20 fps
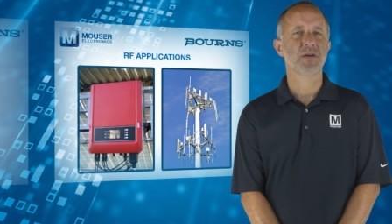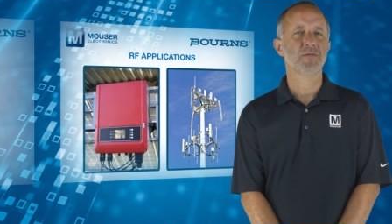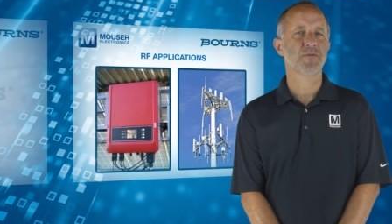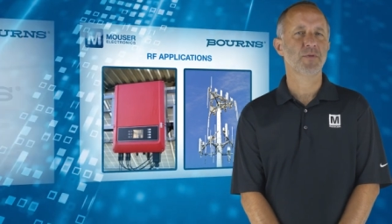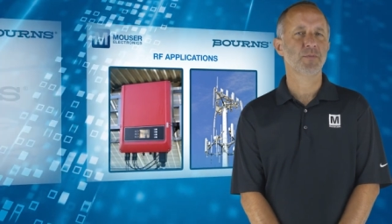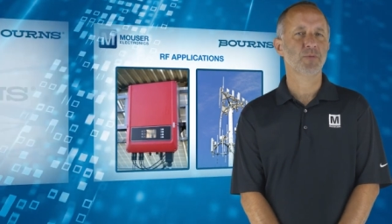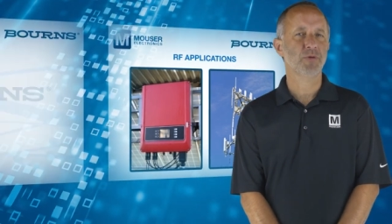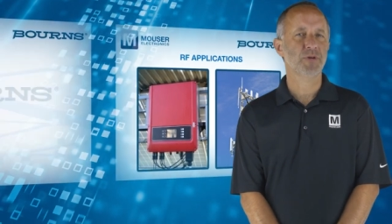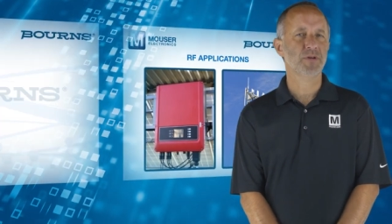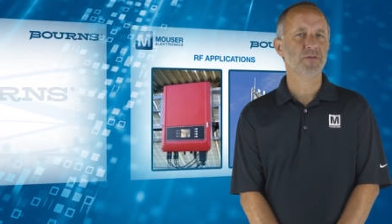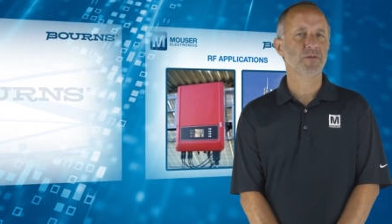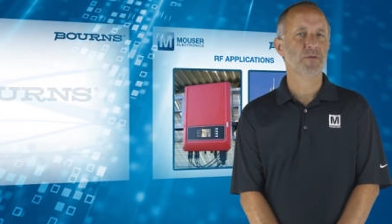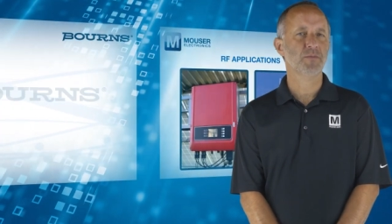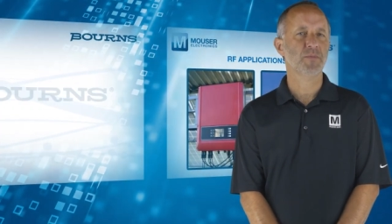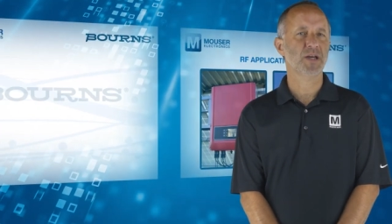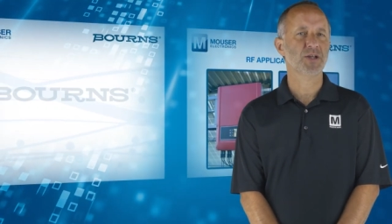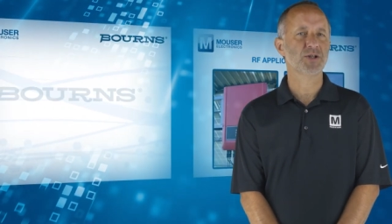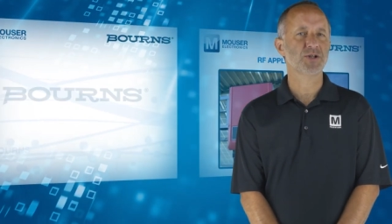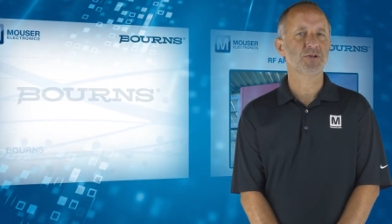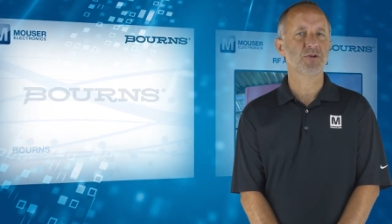For more
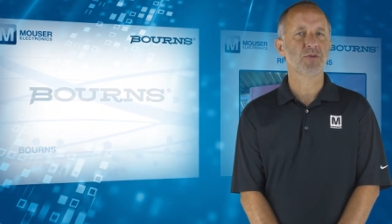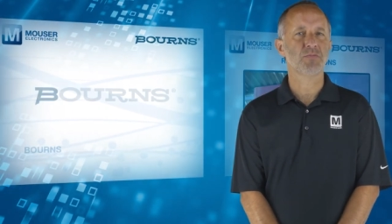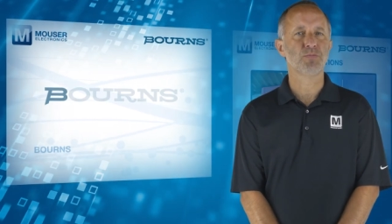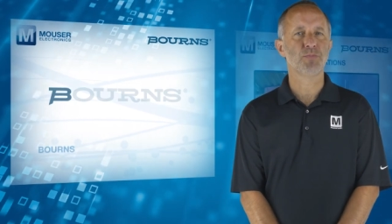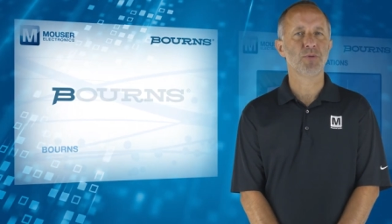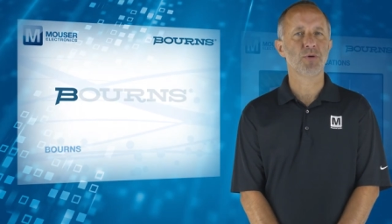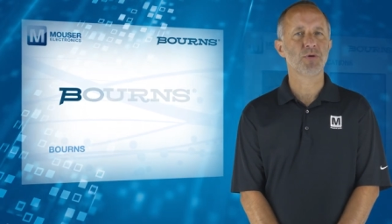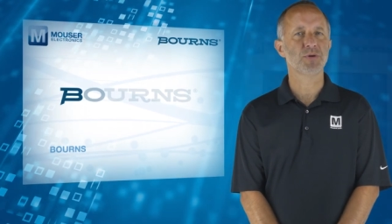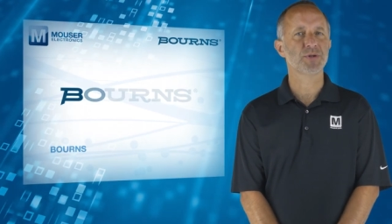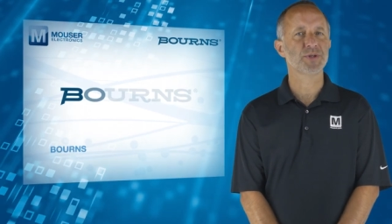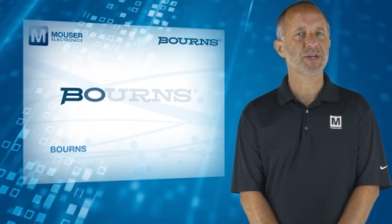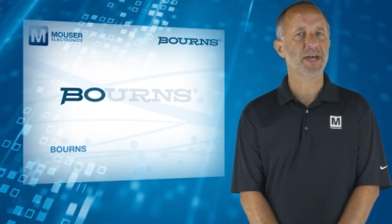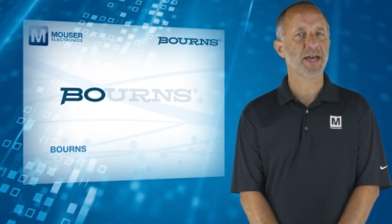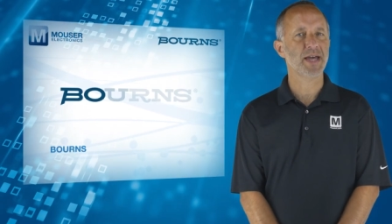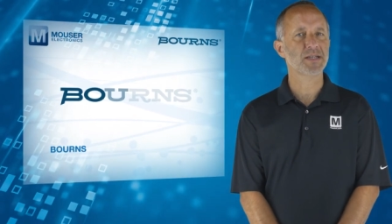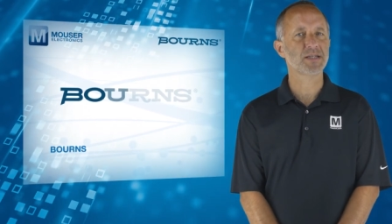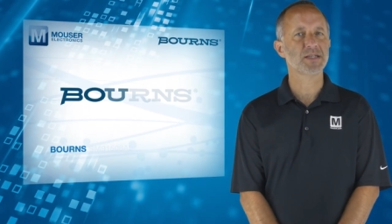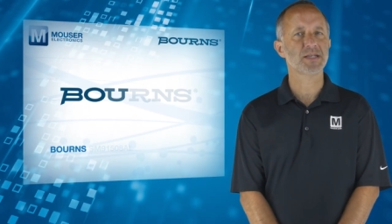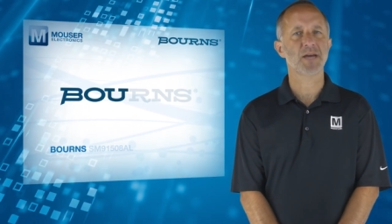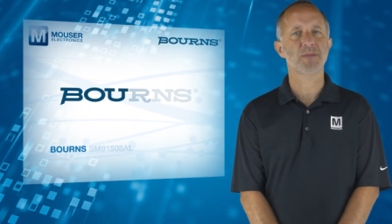information on Bourns
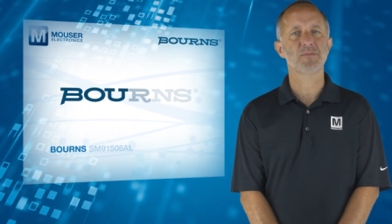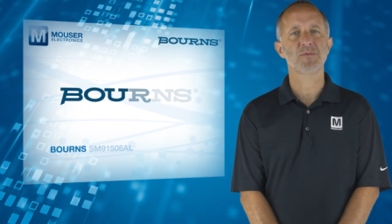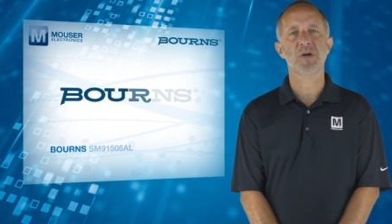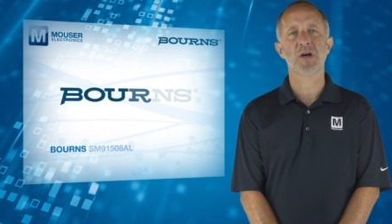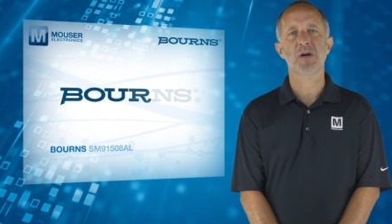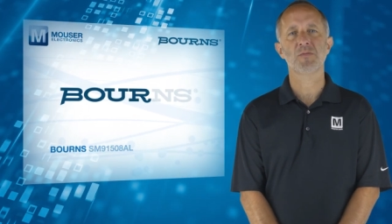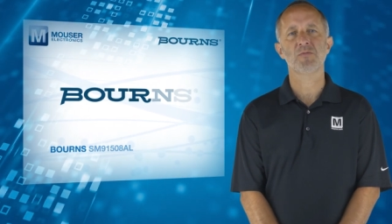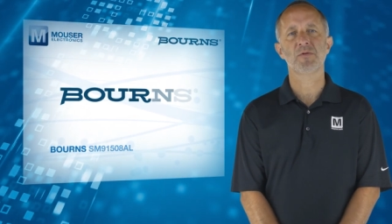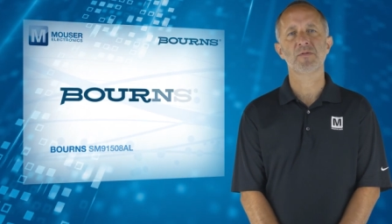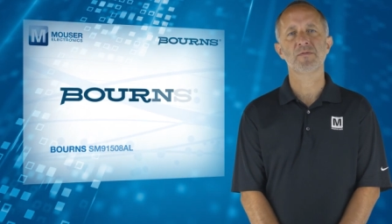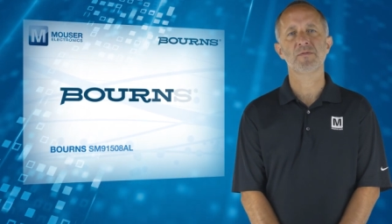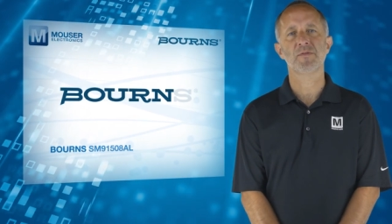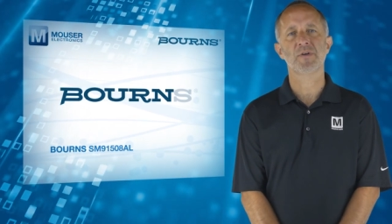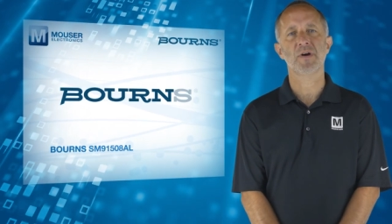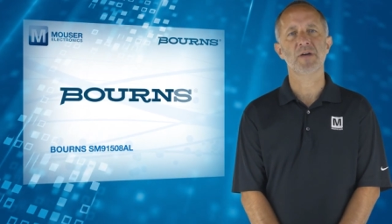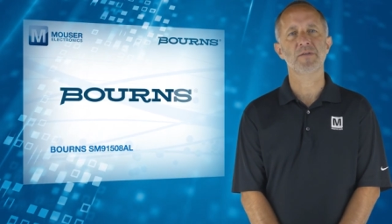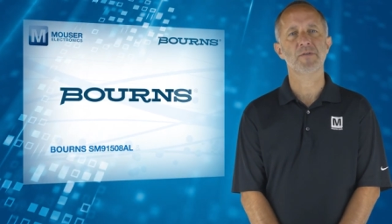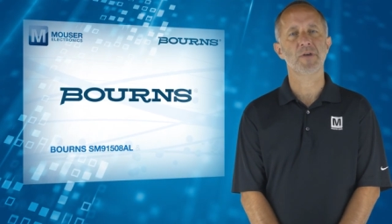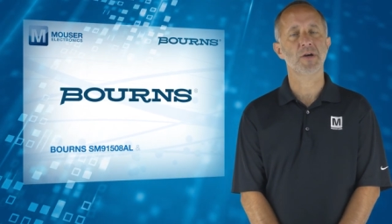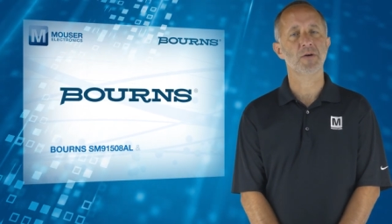
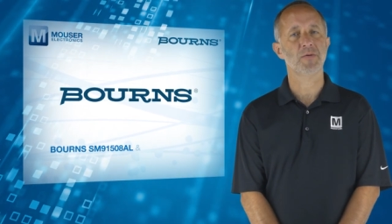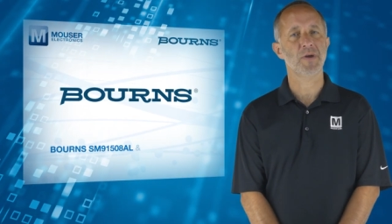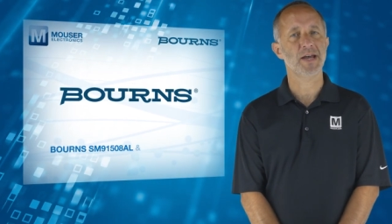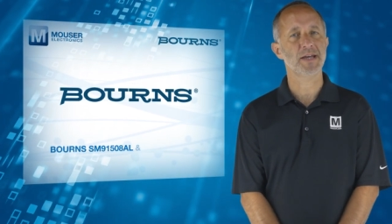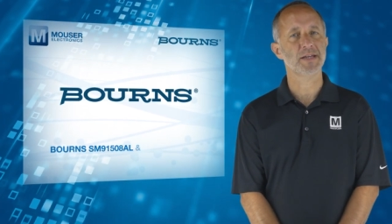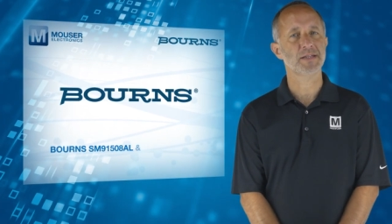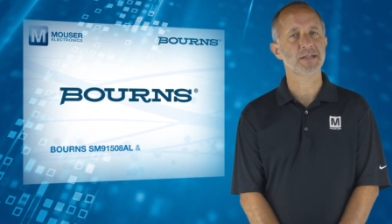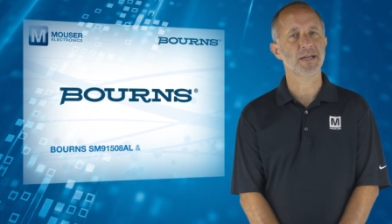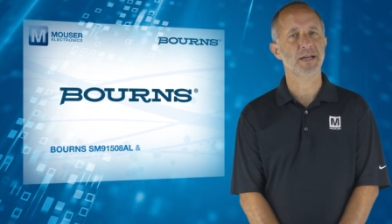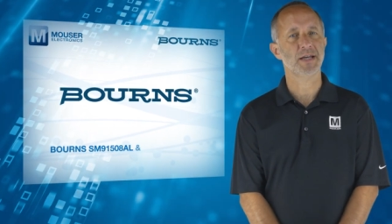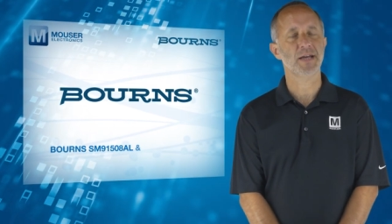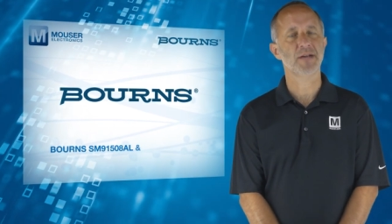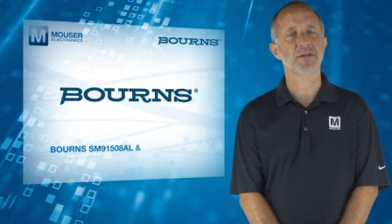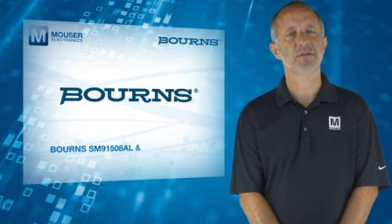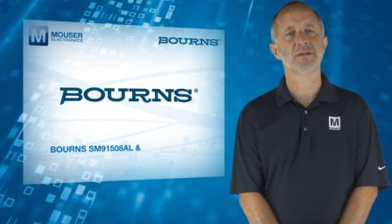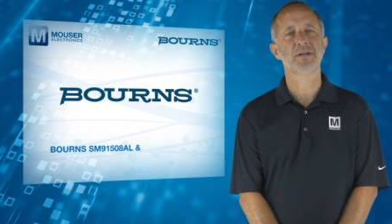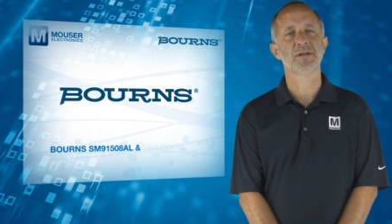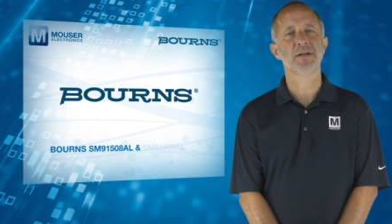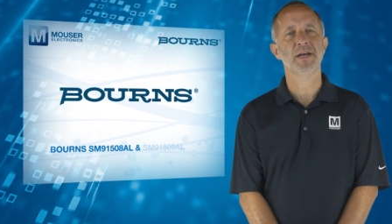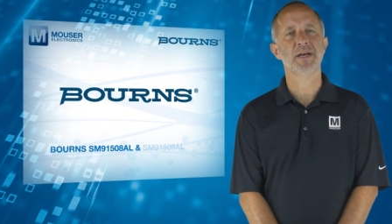SM91508AL